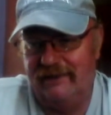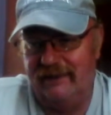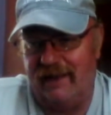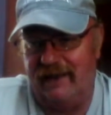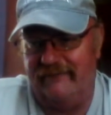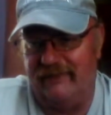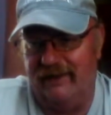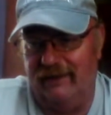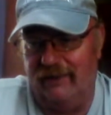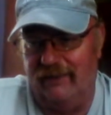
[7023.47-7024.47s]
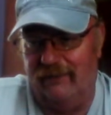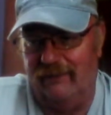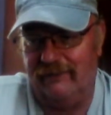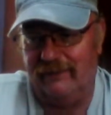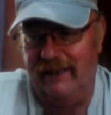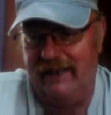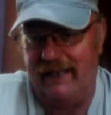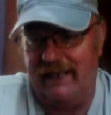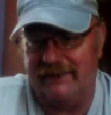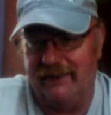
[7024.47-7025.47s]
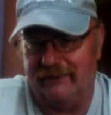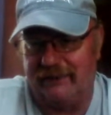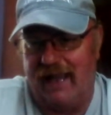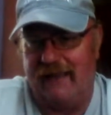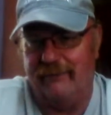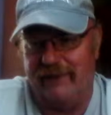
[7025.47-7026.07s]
Not even hello. He can't tell time